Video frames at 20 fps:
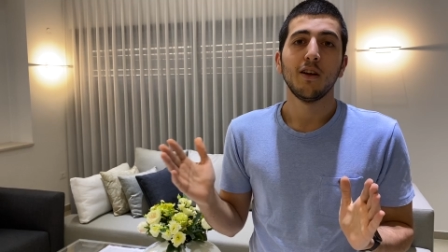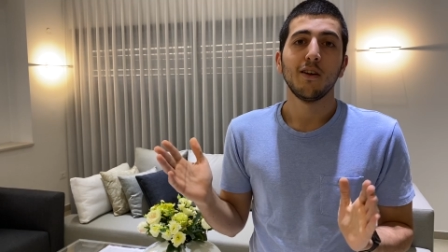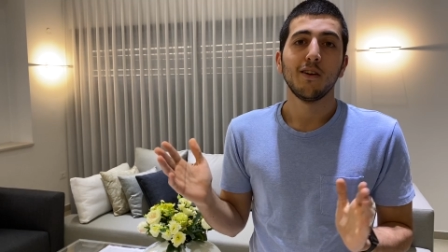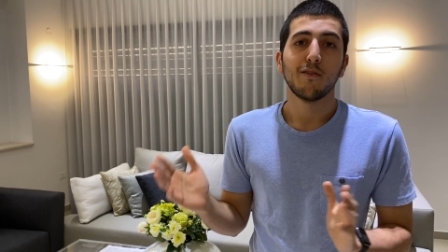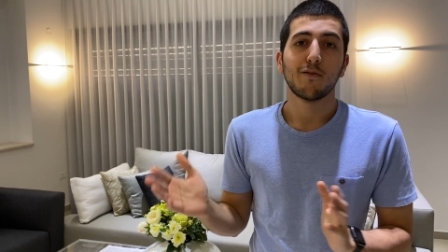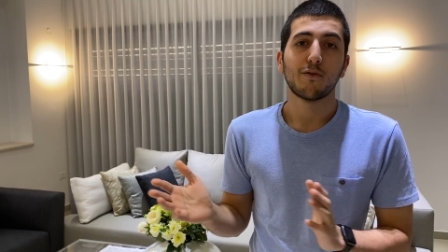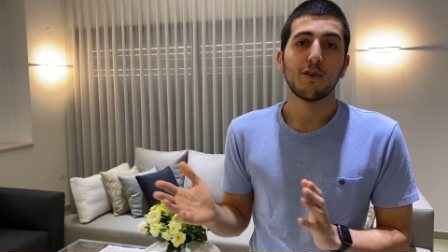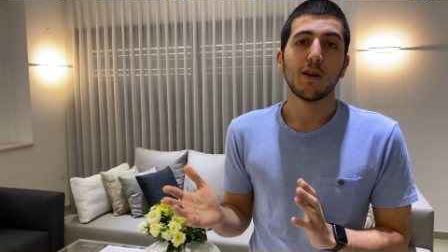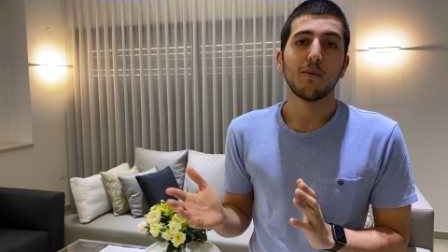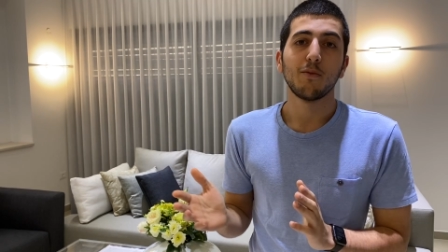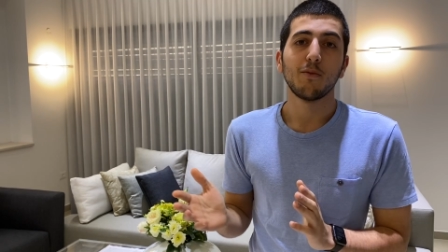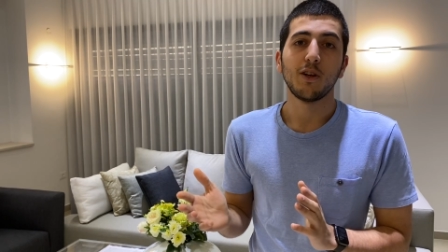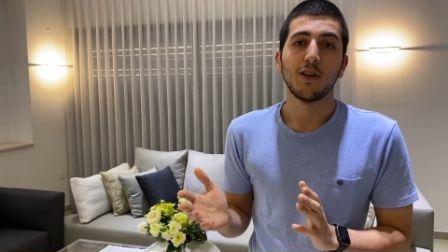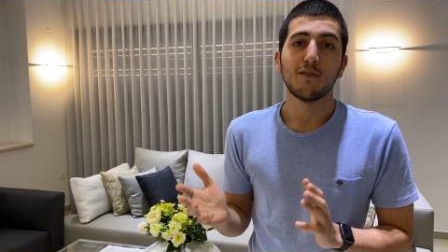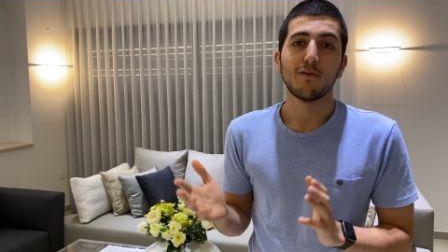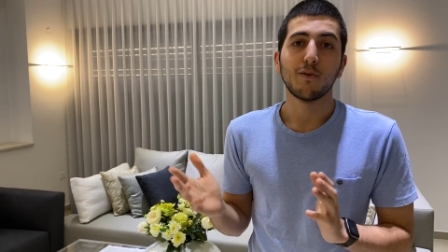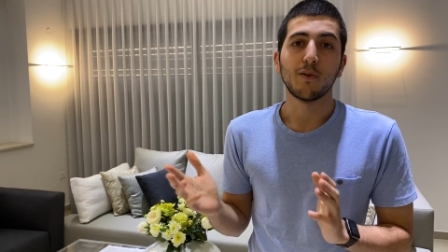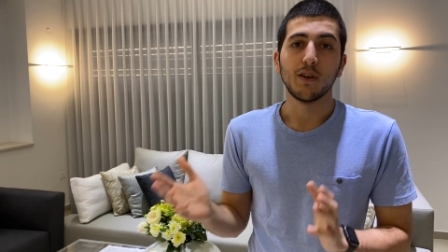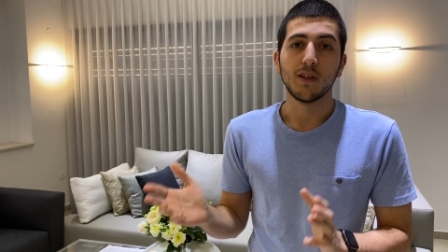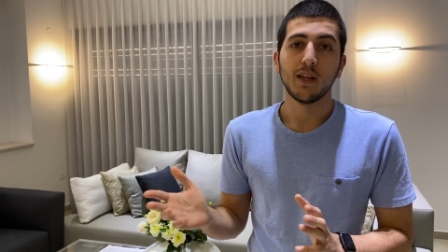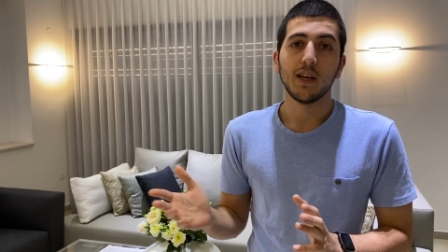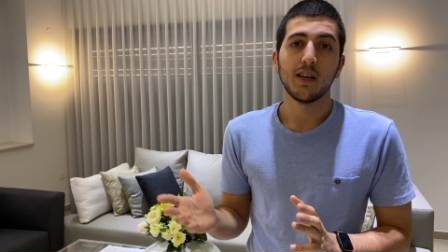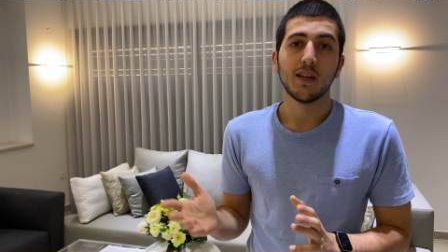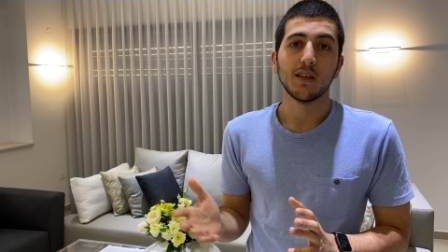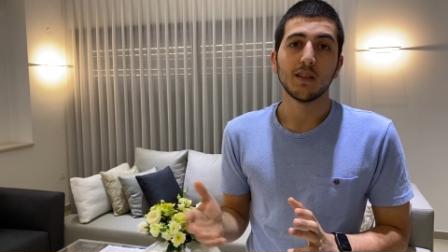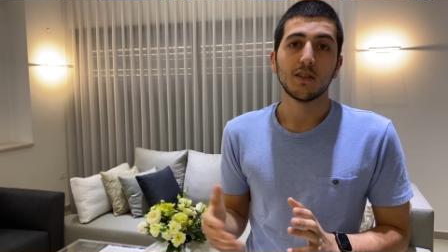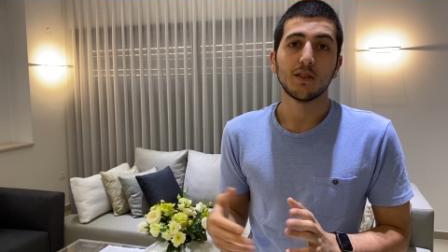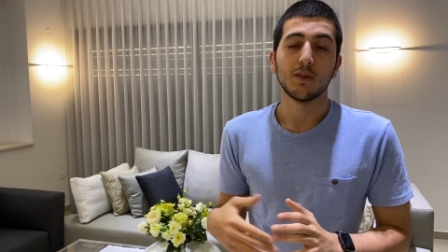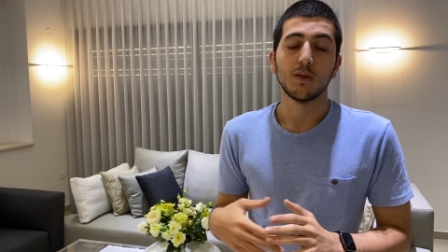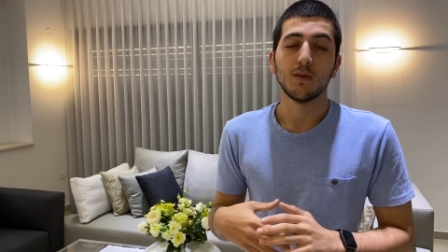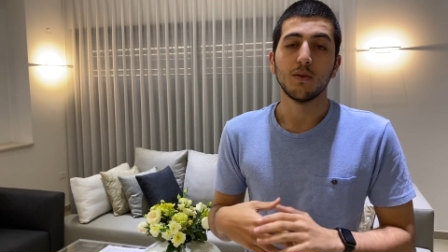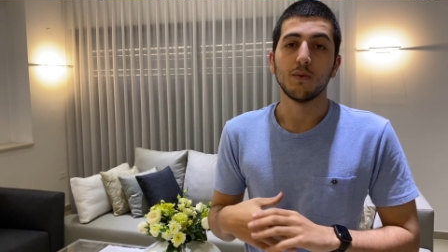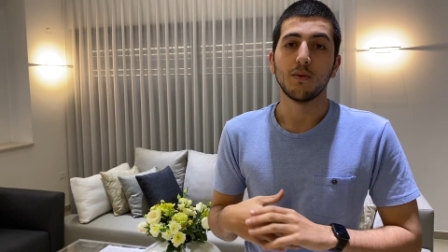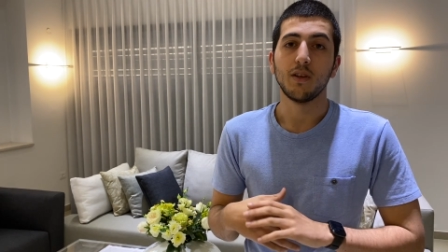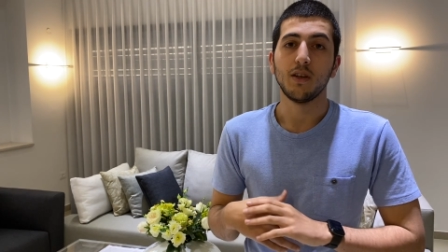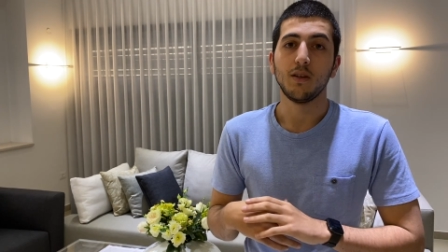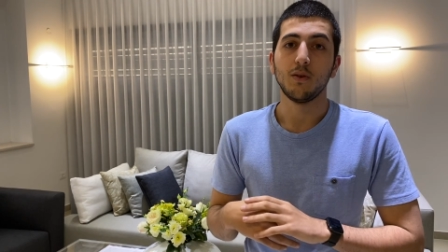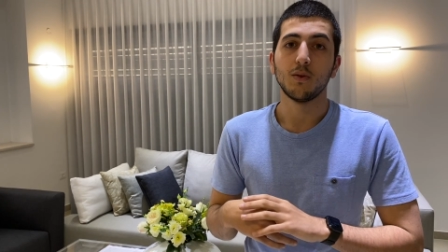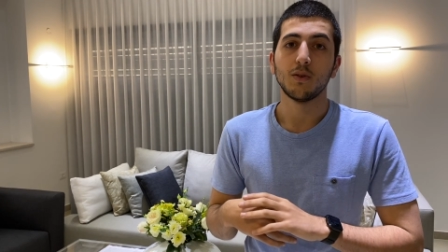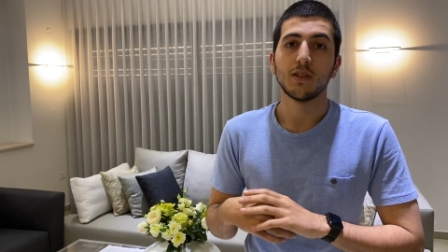frame rate for the data, so they
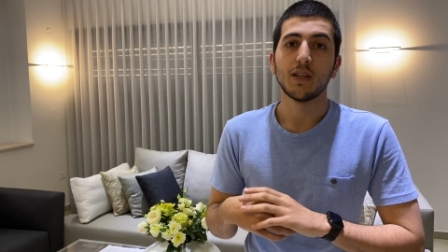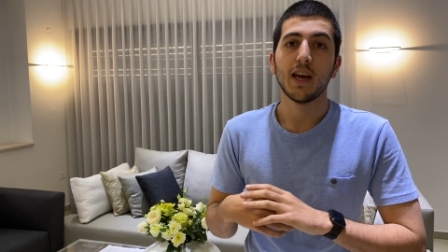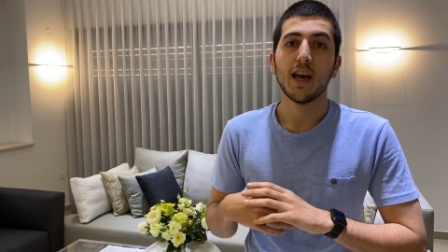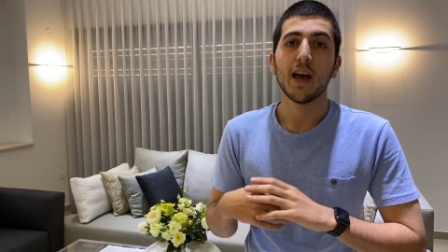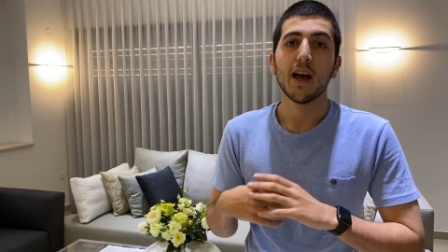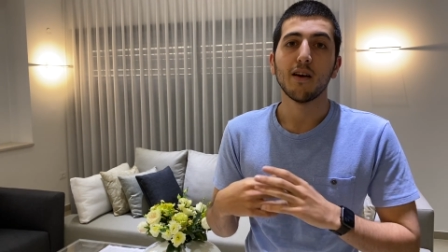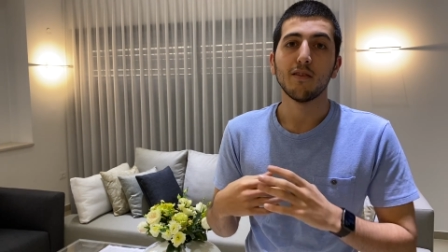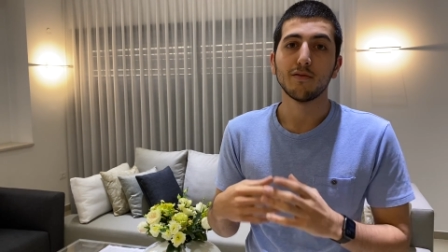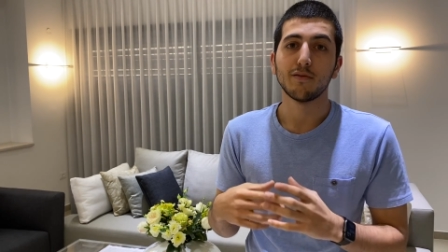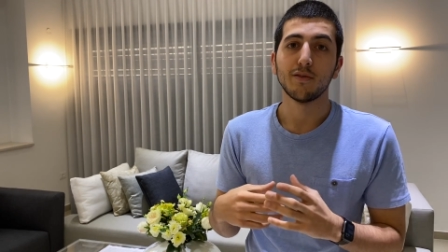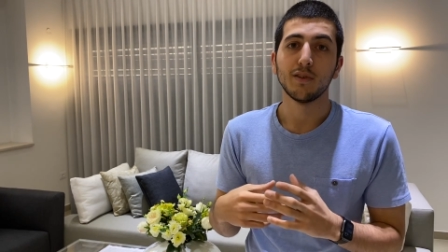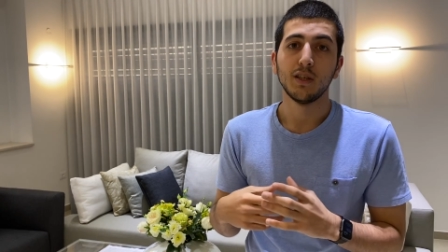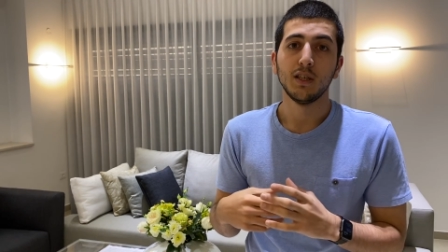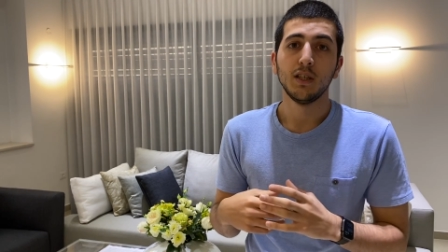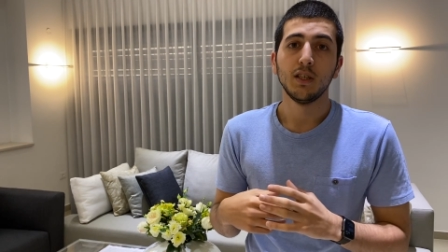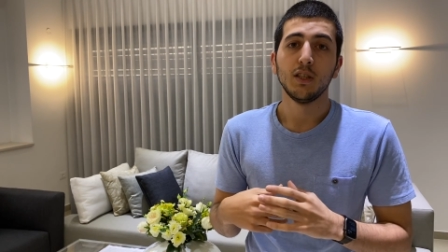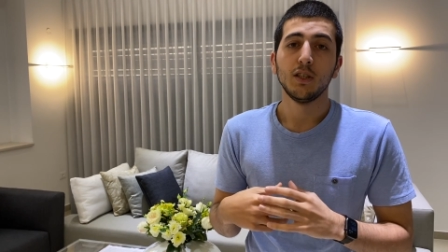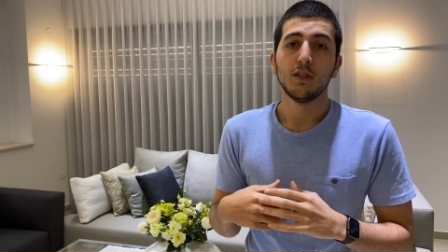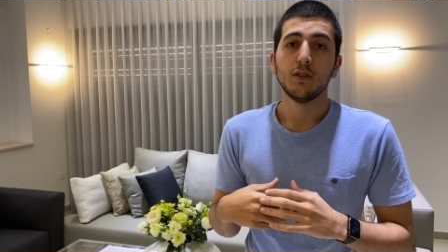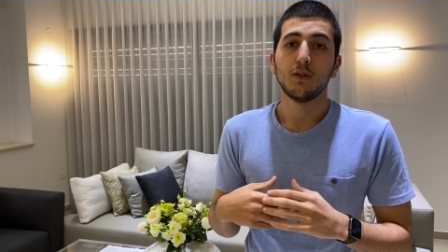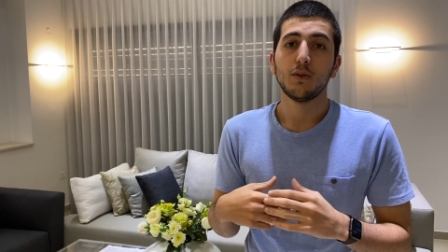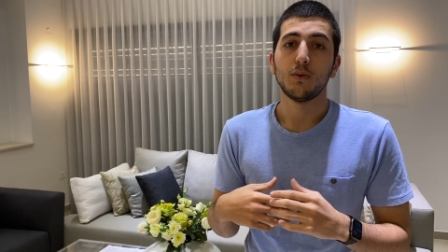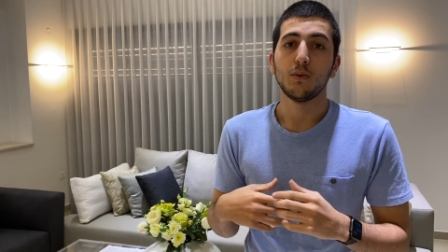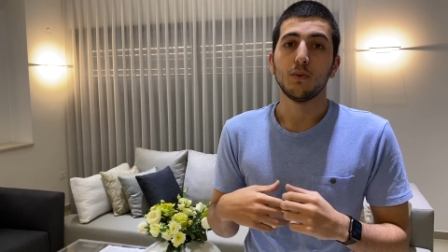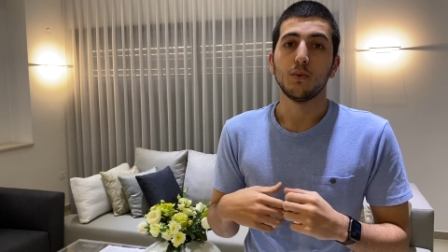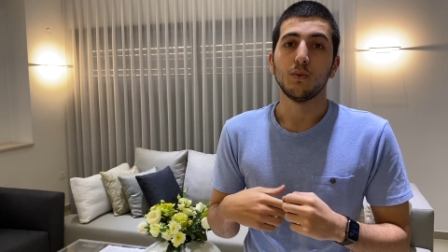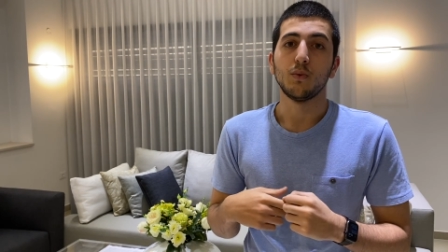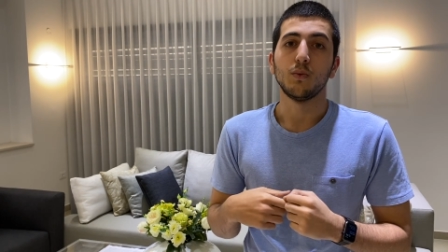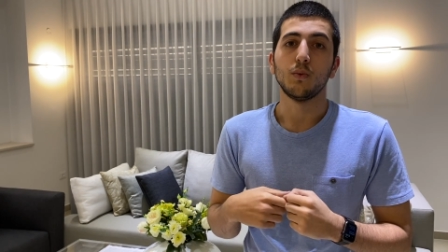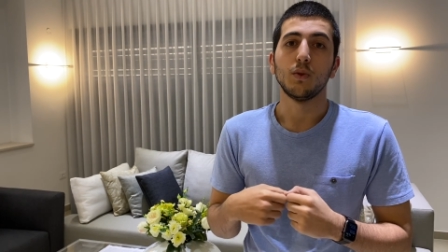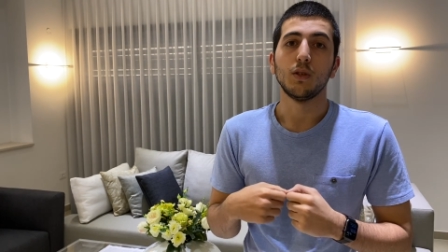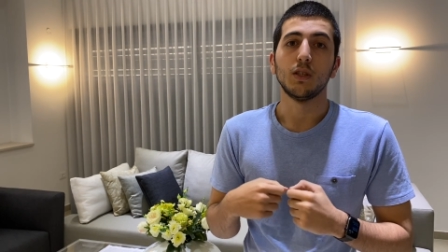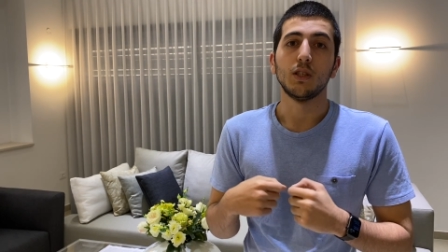don't have to